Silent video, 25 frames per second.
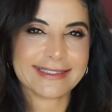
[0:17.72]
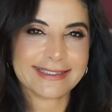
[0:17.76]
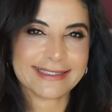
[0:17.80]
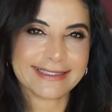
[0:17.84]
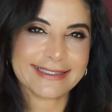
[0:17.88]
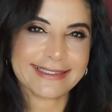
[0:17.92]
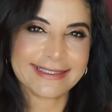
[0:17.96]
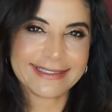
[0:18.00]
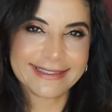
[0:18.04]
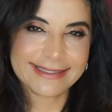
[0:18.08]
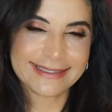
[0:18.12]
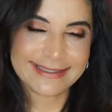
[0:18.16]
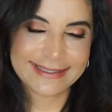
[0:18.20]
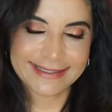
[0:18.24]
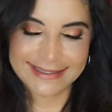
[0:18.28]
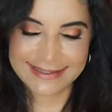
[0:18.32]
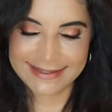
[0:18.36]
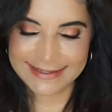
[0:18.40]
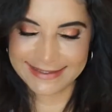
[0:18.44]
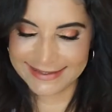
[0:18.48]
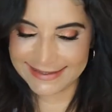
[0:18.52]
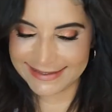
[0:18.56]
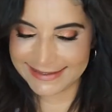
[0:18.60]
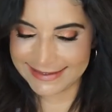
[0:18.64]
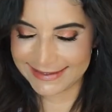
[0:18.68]

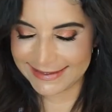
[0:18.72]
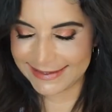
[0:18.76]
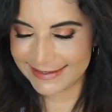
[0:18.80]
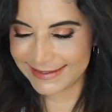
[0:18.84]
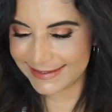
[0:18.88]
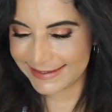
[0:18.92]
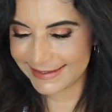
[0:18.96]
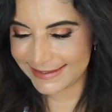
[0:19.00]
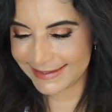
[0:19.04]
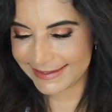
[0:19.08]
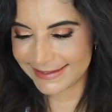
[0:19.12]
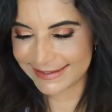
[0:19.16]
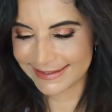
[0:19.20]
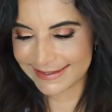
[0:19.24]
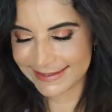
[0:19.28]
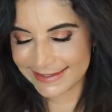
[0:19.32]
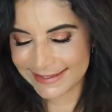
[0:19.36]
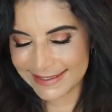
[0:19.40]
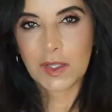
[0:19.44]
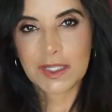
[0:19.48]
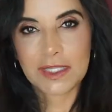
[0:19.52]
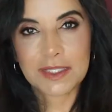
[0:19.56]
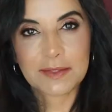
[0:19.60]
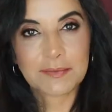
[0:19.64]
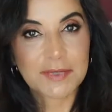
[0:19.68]

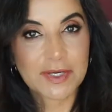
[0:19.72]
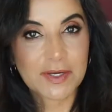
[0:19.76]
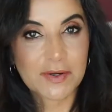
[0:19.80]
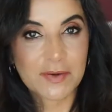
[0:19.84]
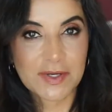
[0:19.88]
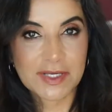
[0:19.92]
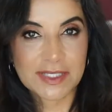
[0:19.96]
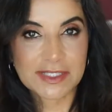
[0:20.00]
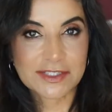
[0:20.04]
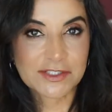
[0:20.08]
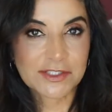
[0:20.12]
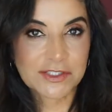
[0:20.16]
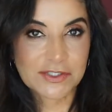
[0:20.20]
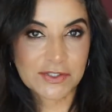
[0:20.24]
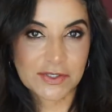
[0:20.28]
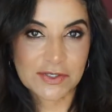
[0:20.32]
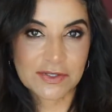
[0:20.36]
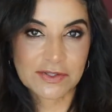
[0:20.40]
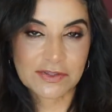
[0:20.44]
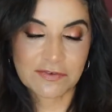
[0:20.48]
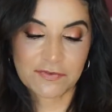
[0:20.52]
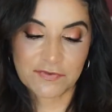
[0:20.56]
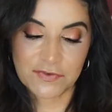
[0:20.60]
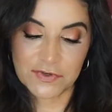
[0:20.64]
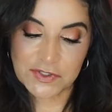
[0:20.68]
Let me go ahead and show
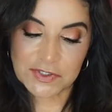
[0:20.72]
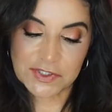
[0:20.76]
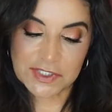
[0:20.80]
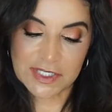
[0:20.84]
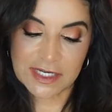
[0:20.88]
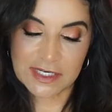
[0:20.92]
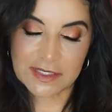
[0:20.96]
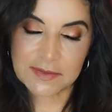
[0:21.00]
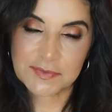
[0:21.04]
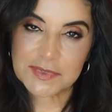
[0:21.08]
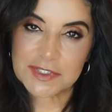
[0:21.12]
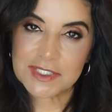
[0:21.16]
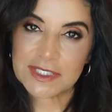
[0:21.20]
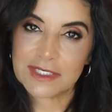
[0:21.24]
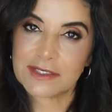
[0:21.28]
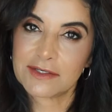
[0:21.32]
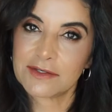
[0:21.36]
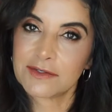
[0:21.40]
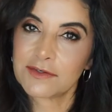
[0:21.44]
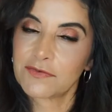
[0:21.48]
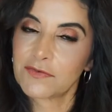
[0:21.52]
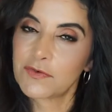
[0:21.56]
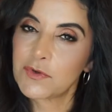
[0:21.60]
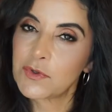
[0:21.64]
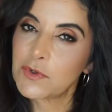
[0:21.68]
you the first items
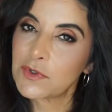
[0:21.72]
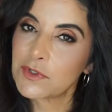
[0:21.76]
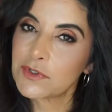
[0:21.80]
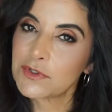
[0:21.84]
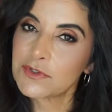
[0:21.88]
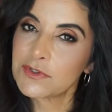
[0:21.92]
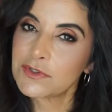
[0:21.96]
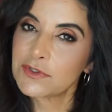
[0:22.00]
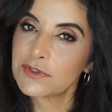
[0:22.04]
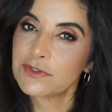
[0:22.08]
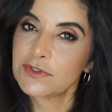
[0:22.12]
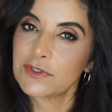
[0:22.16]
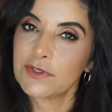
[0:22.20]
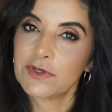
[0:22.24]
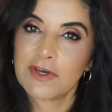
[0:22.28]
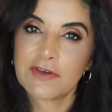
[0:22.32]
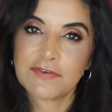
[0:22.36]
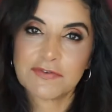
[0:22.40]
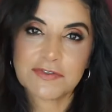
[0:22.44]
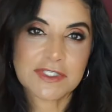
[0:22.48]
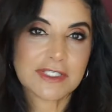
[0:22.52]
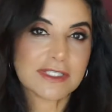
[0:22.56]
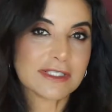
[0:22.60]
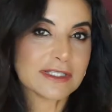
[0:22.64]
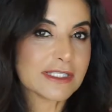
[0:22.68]
here. Of course, you
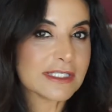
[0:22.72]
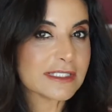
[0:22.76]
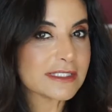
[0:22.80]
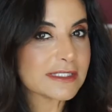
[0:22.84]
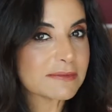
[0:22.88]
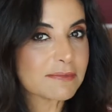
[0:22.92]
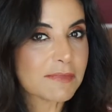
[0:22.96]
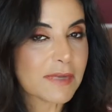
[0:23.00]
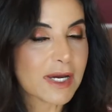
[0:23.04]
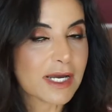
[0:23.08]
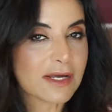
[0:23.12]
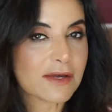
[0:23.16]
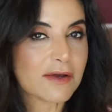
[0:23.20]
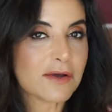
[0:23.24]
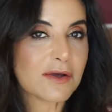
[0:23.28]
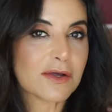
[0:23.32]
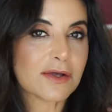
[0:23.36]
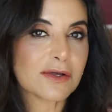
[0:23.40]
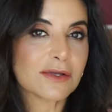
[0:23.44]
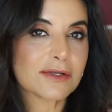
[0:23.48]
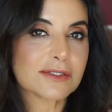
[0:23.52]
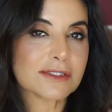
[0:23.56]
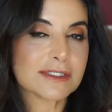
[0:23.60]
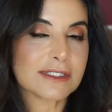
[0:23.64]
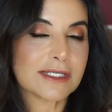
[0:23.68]
have seen these in my
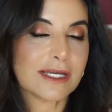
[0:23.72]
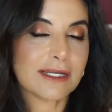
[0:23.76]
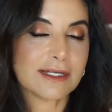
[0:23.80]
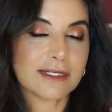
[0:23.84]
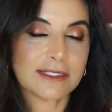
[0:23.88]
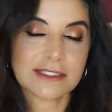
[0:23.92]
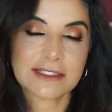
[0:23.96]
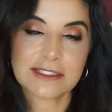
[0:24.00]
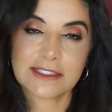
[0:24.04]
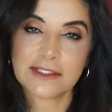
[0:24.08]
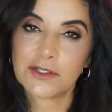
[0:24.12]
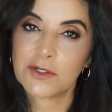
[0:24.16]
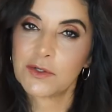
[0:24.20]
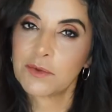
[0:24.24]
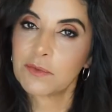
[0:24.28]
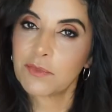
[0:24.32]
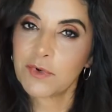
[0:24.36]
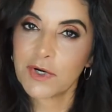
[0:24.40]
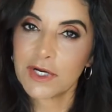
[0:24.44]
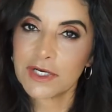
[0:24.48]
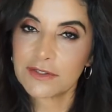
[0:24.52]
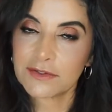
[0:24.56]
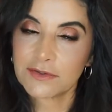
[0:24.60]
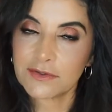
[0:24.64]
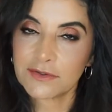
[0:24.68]
hauls and it's a
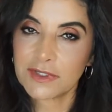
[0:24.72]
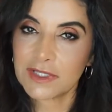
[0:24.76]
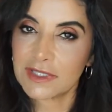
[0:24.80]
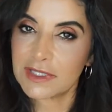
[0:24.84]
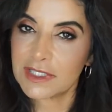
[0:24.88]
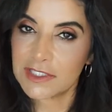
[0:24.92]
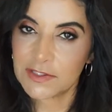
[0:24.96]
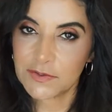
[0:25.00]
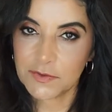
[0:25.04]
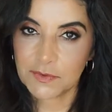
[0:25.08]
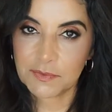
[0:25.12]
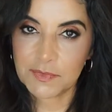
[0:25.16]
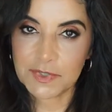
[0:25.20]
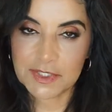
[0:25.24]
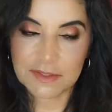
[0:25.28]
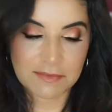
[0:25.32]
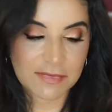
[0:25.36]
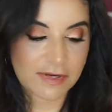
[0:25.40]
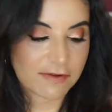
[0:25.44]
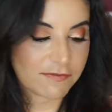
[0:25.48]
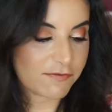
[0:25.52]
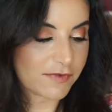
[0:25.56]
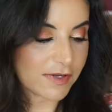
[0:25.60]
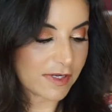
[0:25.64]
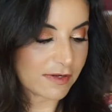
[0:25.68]
no-brainer that these will be in
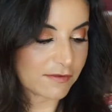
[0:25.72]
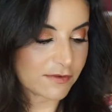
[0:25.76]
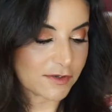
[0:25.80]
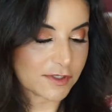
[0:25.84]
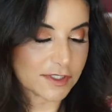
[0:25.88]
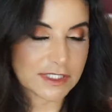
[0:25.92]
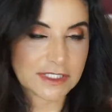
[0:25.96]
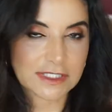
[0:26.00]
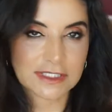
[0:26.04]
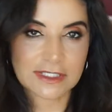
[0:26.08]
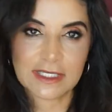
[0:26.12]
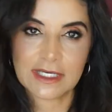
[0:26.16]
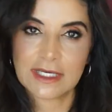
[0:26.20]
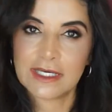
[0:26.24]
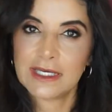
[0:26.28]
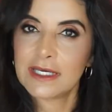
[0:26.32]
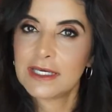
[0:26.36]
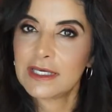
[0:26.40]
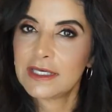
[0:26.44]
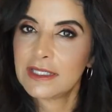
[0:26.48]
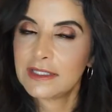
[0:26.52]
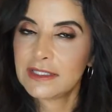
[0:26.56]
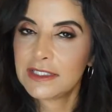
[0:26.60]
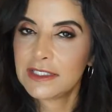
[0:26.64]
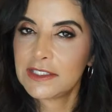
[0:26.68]
my favorites.
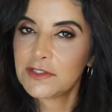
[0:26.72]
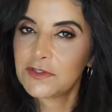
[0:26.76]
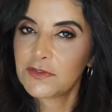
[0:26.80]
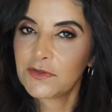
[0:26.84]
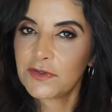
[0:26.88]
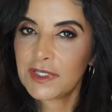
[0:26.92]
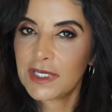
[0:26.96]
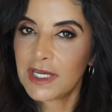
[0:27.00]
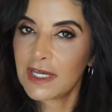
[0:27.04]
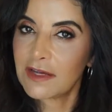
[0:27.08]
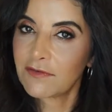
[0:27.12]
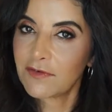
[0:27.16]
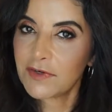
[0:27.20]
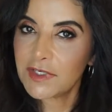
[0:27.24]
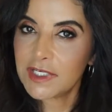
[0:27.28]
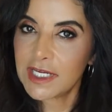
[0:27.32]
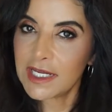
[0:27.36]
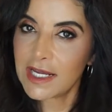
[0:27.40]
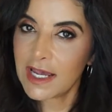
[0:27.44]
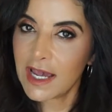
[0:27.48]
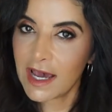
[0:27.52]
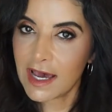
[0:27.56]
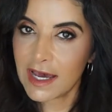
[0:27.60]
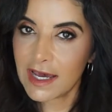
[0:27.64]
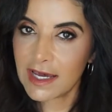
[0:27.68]
These are the
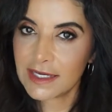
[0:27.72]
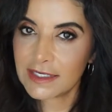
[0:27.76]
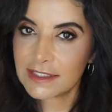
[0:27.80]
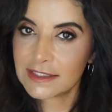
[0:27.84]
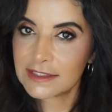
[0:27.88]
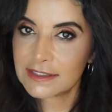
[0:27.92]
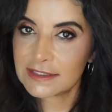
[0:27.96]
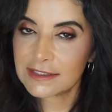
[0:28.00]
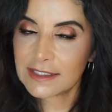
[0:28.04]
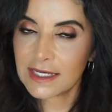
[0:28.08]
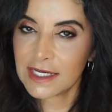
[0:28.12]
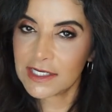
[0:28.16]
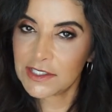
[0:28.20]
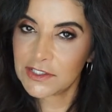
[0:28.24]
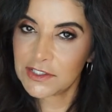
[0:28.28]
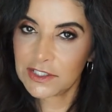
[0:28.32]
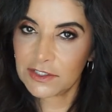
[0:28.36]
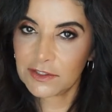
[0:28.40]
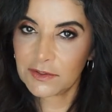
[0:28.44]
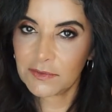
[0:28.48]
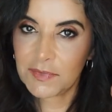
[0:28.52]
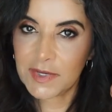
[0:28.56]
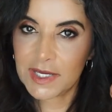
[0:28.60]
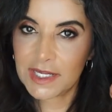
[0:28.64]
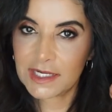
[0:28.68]
Everyday Eyes
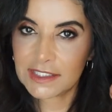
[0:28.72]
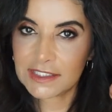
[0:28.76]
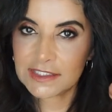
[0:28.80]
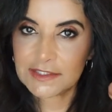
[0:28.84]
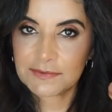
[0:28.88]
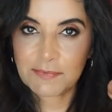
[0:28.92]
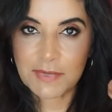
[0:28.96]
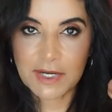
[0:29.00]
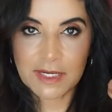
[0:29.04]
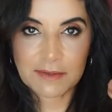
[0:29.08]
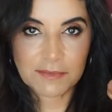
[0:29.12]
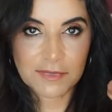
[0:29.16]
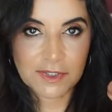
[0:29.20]
eyeshadow palettes by